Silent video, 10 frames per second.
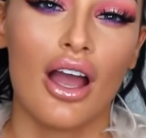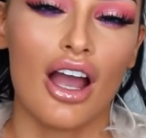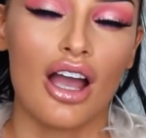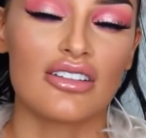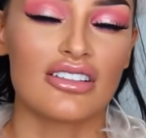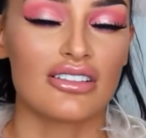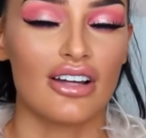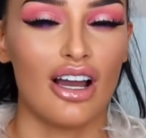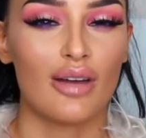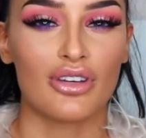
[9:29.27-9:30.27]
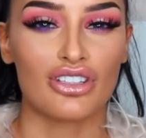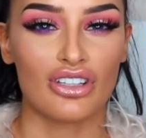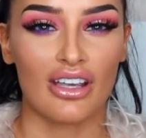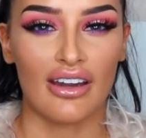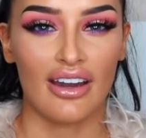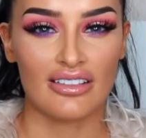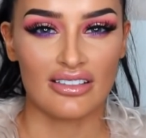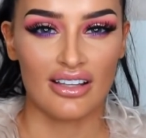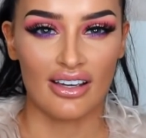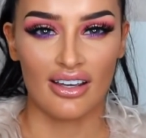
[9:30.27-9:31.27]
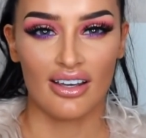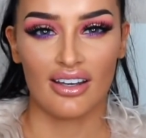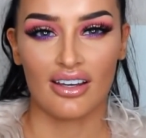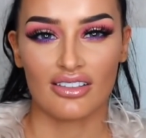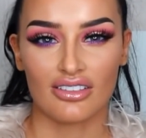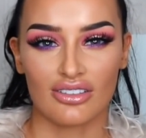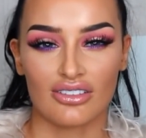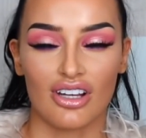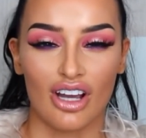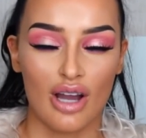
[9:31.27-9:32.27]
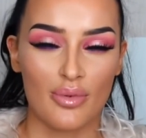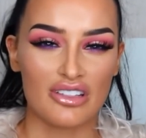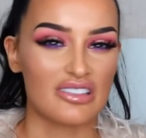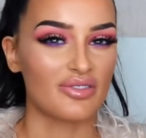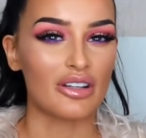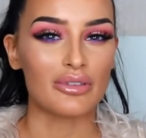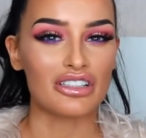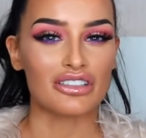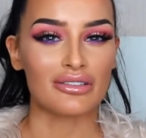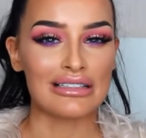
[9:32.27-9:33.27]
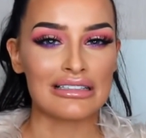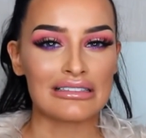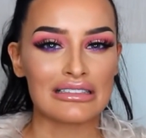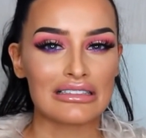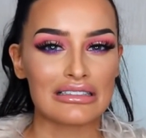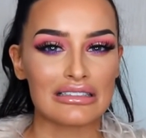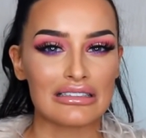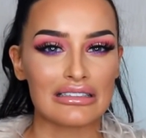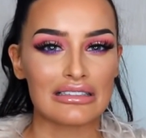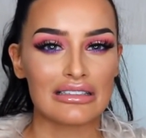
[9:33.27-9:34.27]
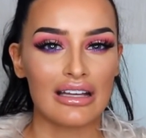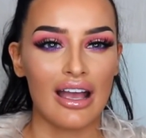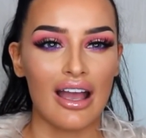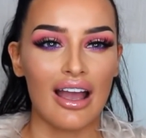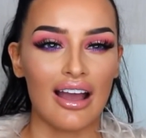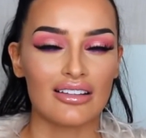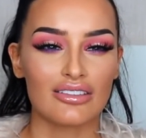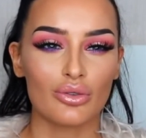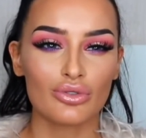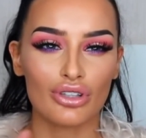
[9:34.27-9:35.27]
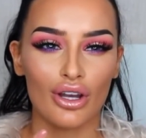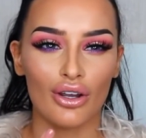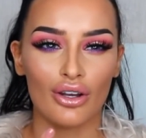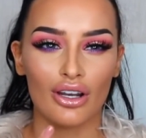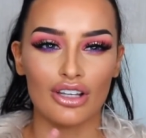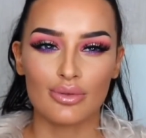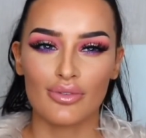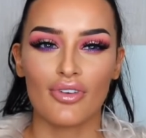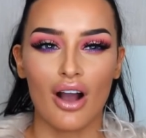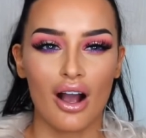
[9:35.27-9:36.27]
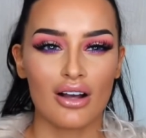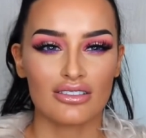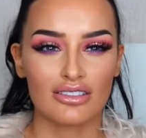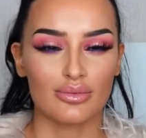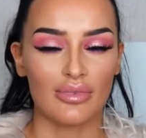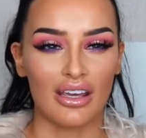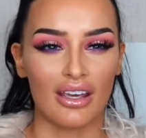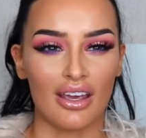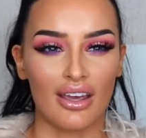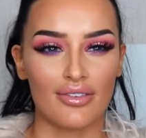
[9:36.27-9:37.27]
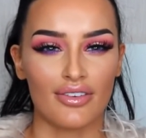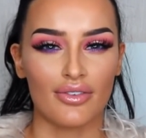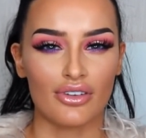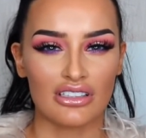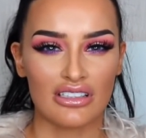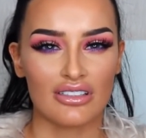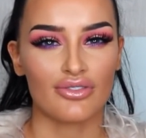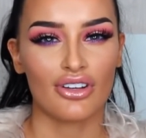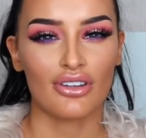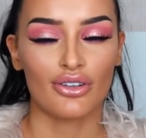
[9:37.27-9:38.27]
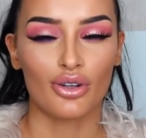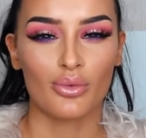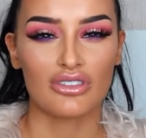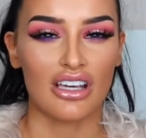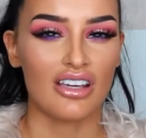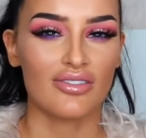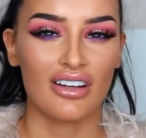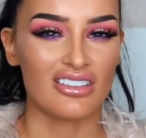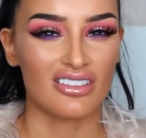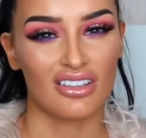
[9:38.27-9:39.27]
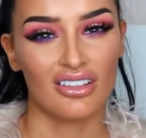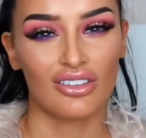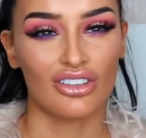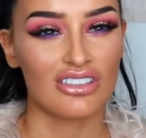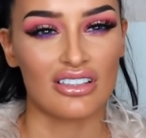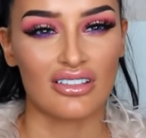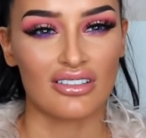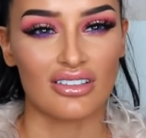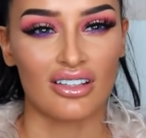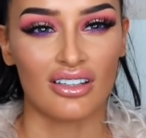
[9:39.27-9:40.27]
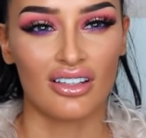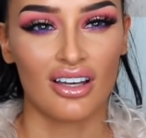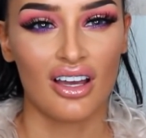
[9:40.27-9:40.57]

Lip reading: It doesn't hurt because you get anaesthetic, so it doesn't hurt, but you just feel a bit strange. And also, loads of people asked me if it feels any different than normal teeth, and it doesn't. Honestly, it doesn't.